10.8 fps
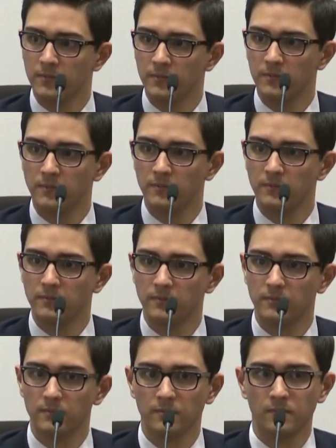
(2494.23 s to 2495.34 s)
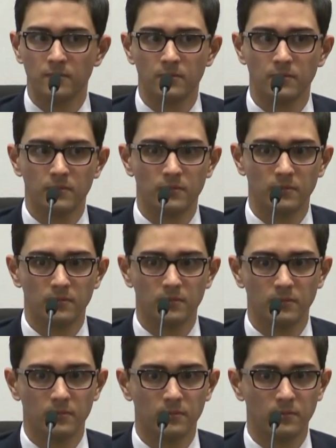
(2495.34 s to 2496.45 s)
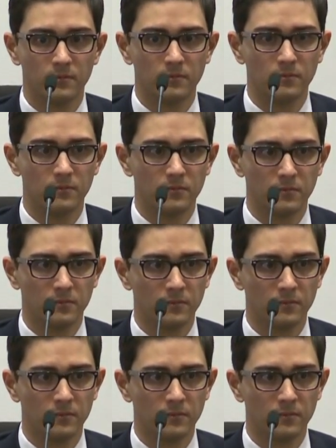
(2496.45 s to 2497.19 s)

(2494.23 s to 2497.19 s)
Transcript: [no speech]